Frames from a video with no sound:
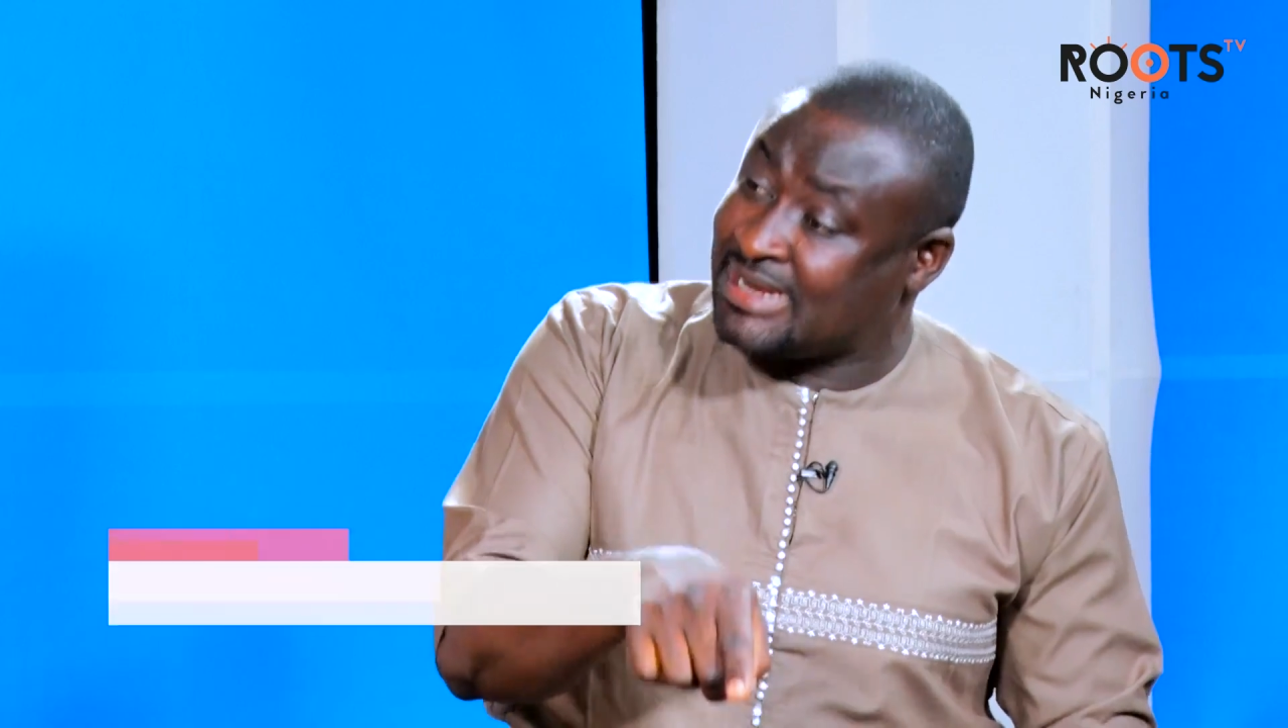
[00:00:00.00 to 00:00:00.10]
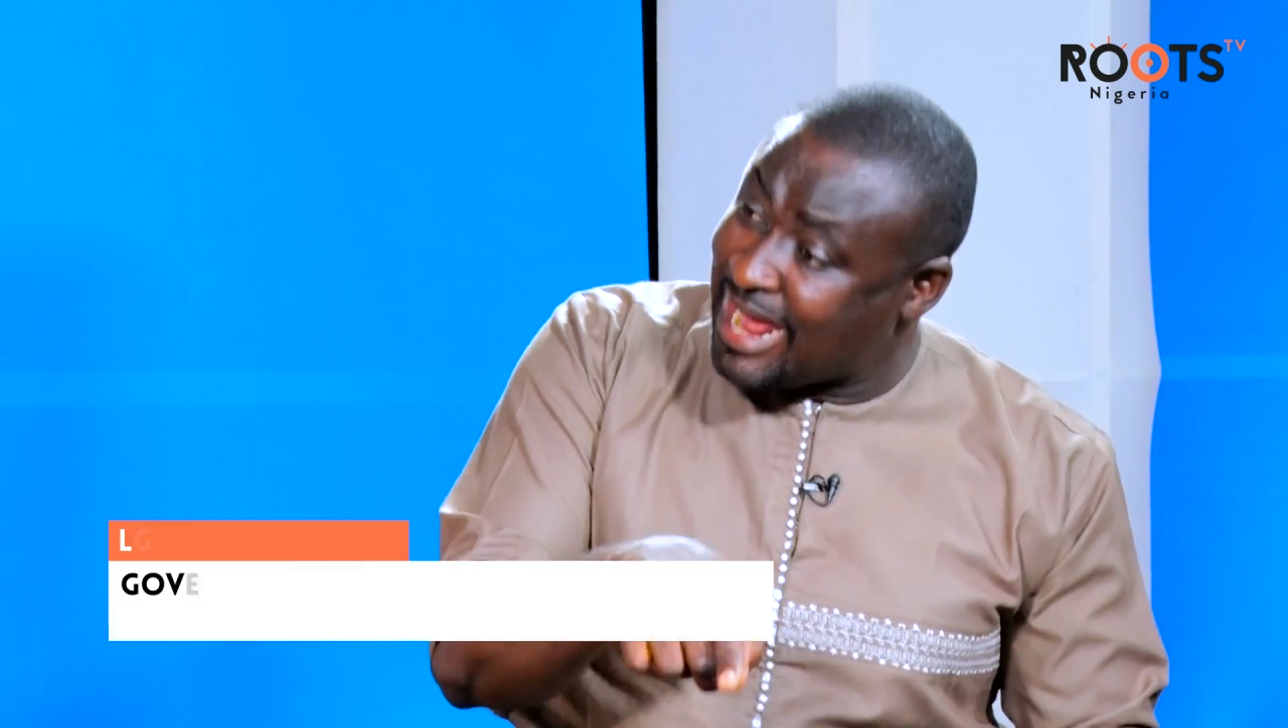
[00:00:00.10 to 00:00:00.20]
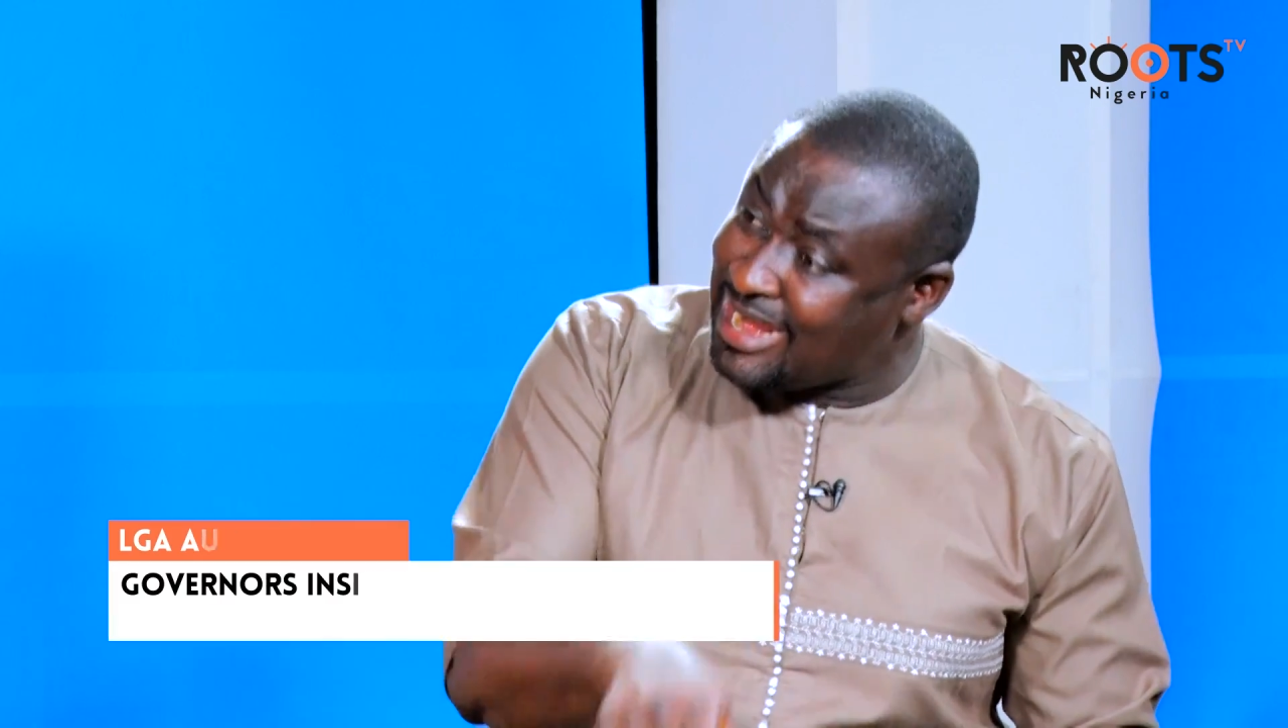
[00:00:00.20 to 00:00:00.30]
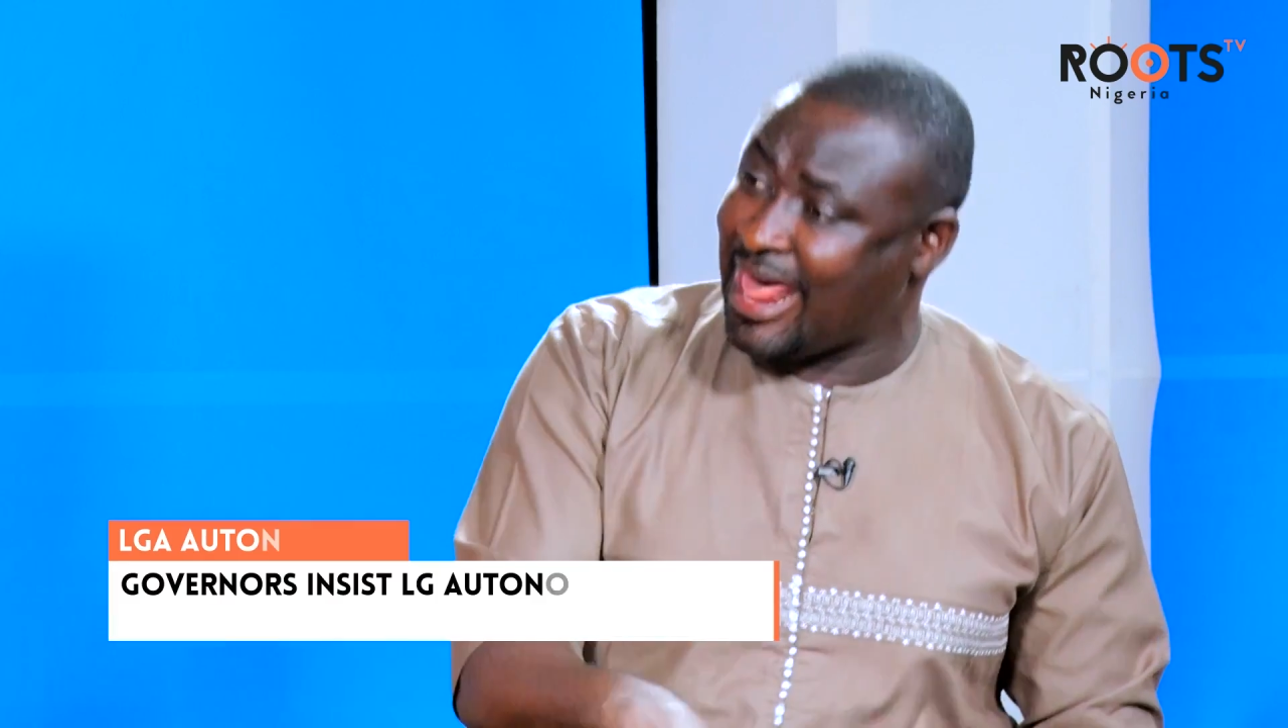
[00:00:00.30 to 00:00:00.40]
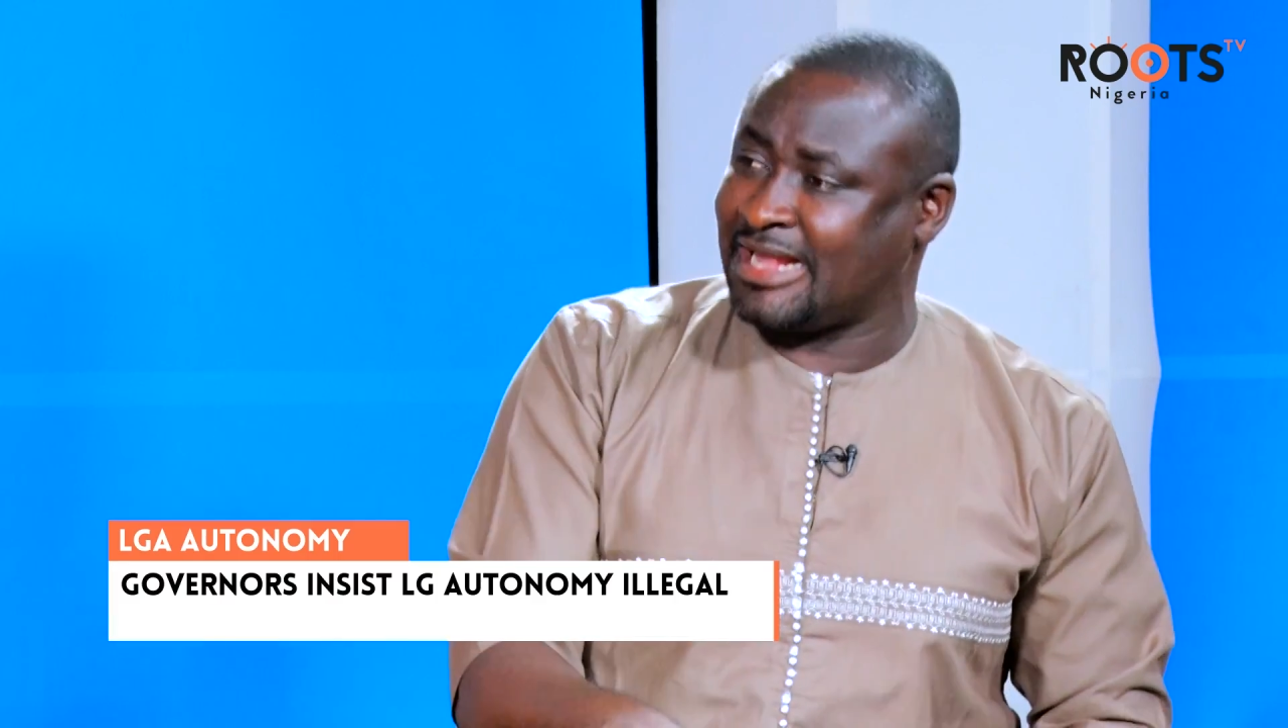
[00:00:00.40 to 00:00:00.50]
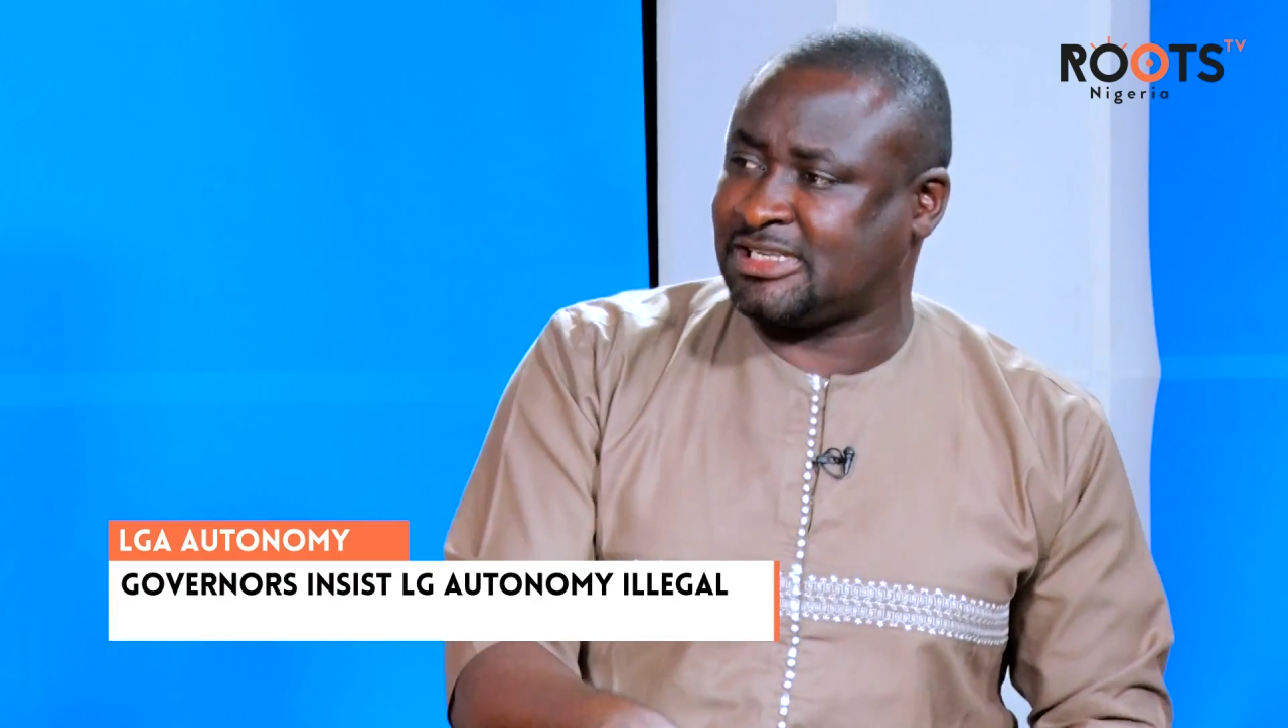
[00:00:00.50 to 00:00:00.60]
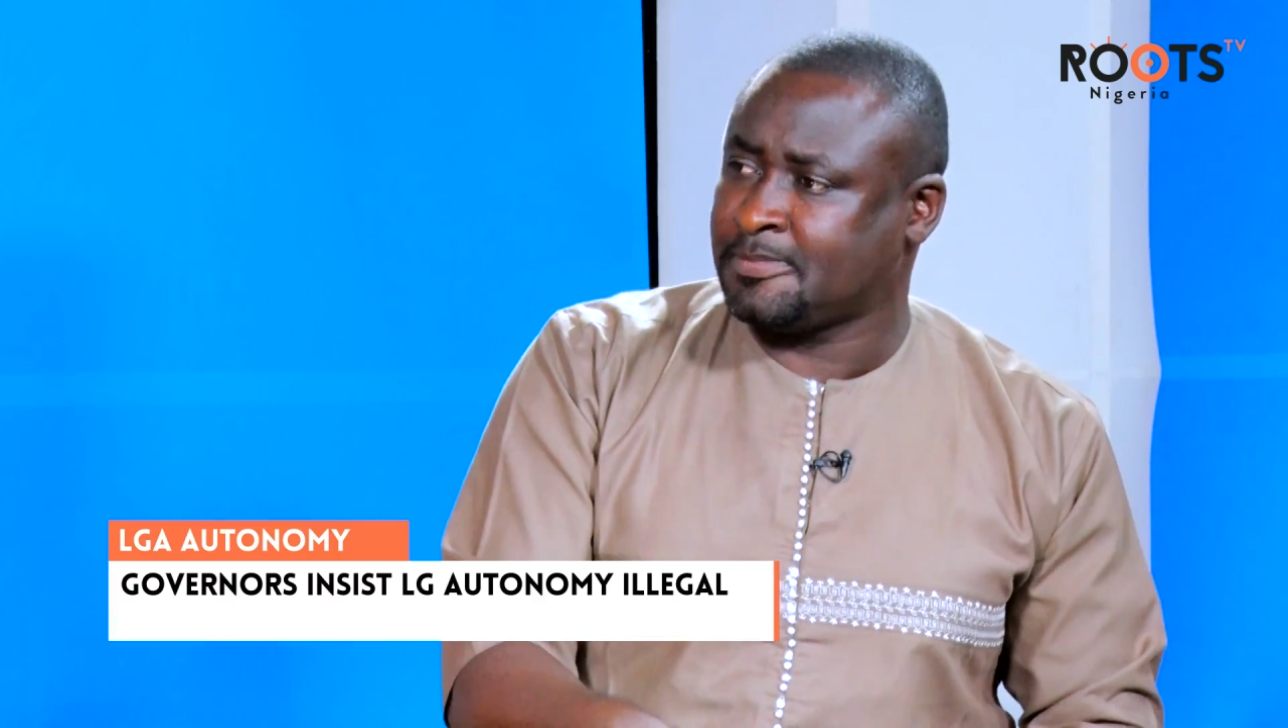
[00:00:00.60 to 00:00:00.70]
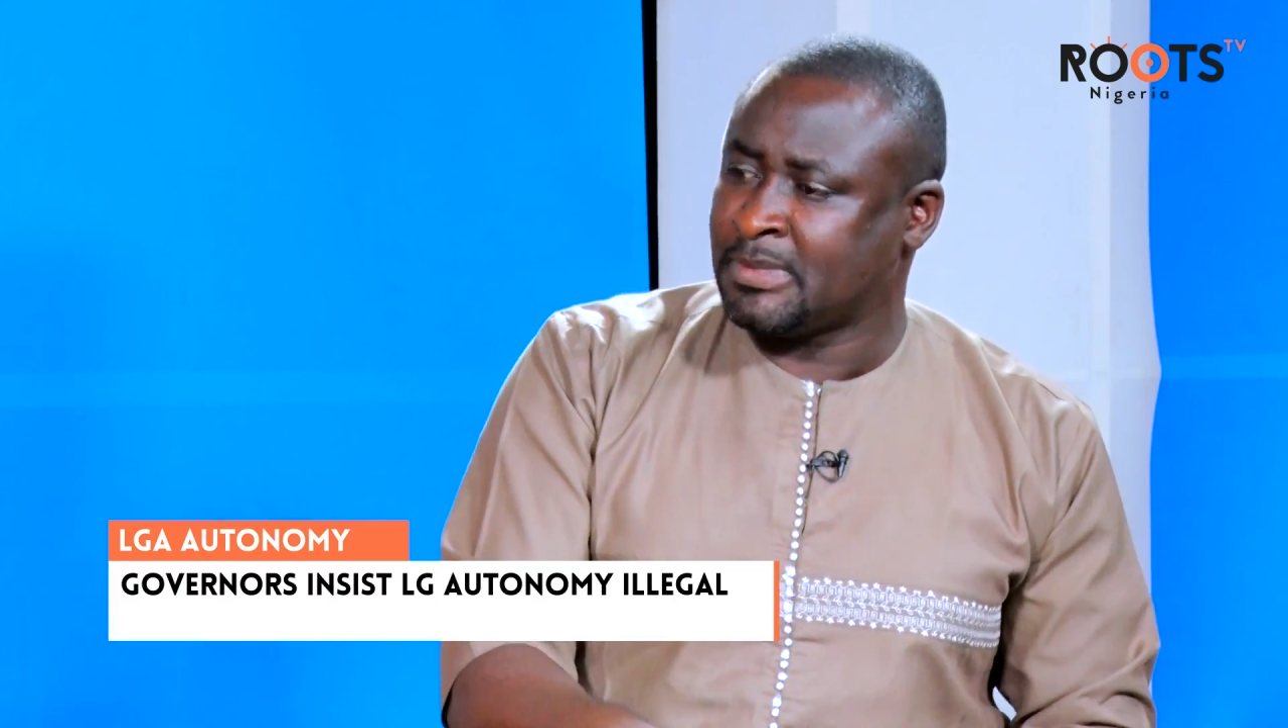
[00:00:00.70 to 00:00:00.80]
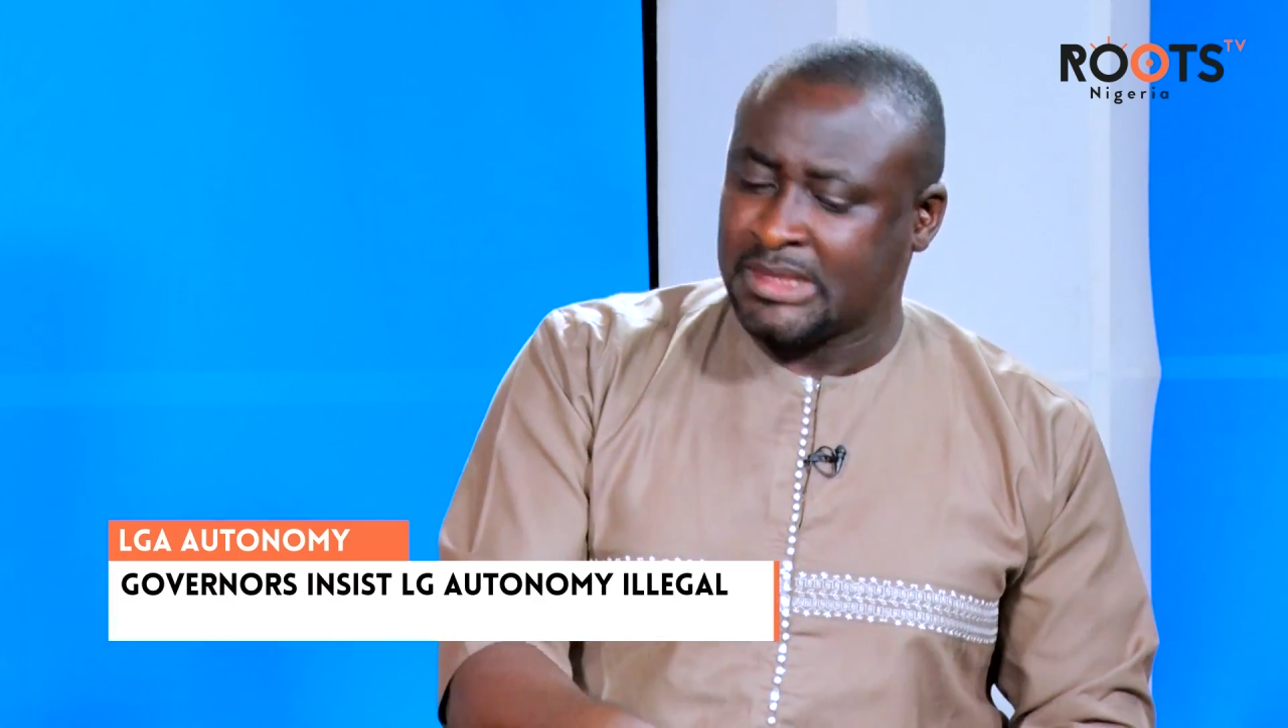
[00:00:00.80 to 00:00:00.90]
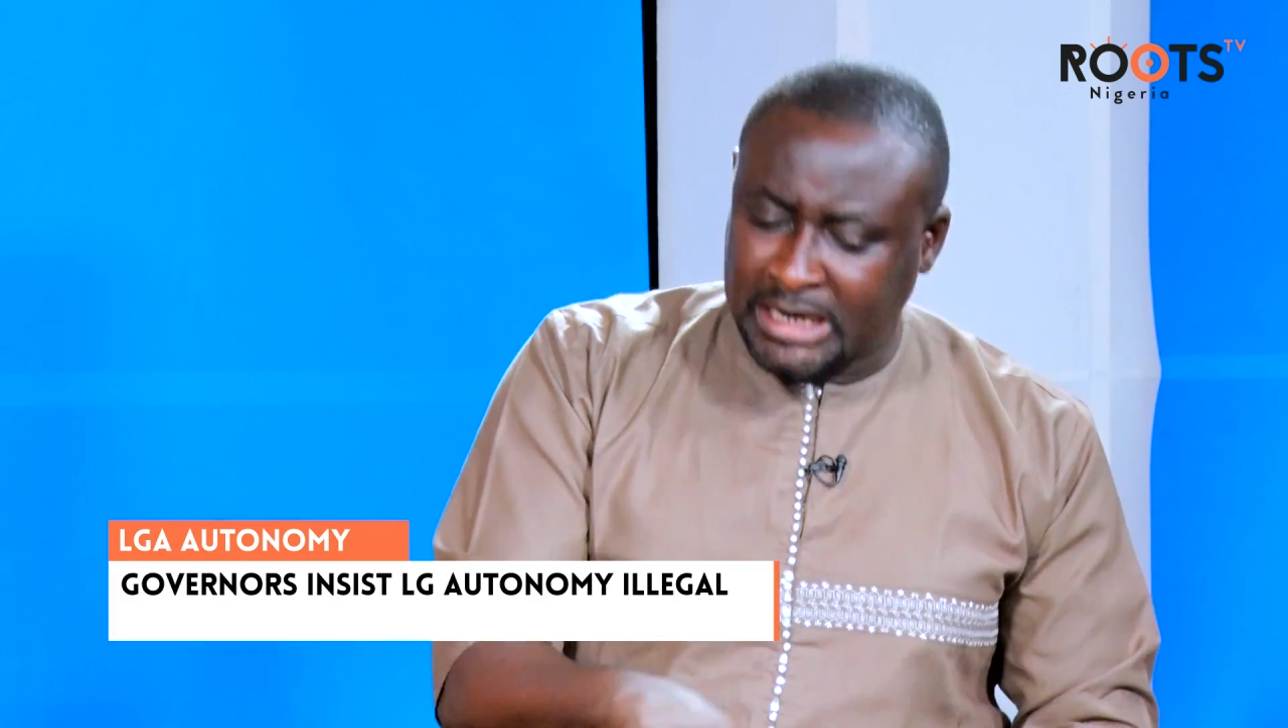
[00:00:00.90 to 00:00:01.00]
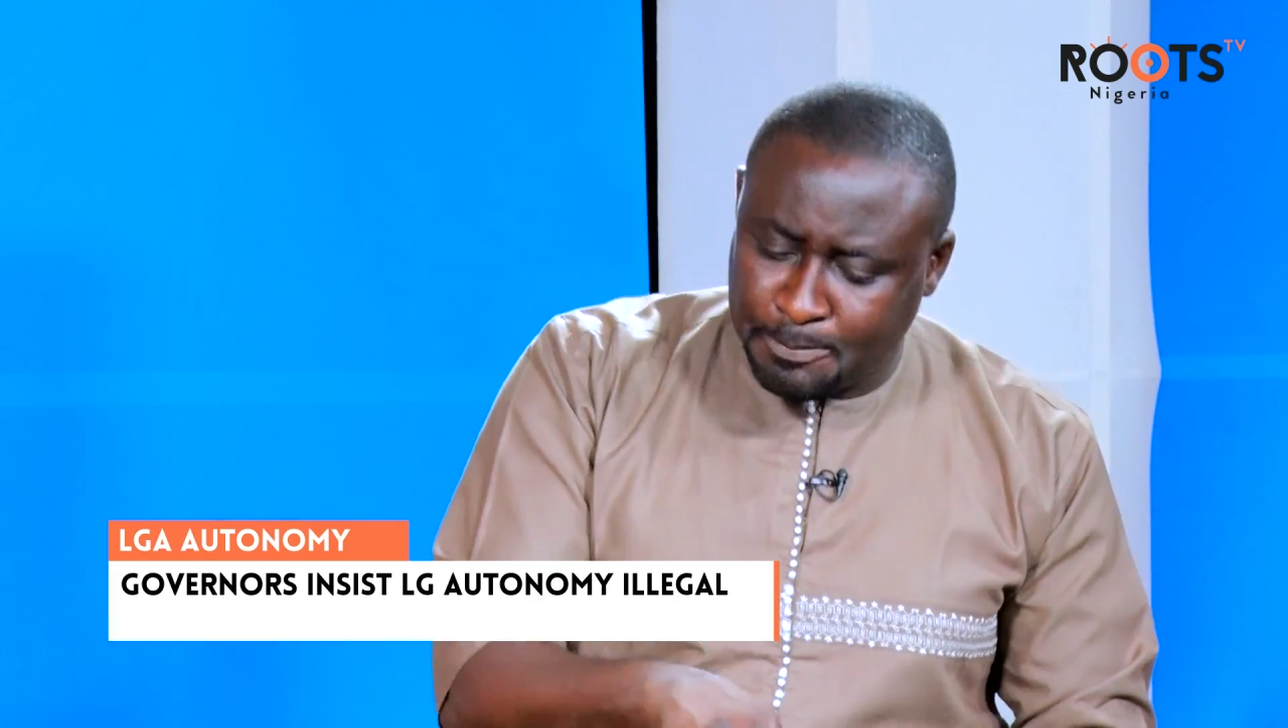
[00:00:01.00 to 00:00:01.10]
that light that the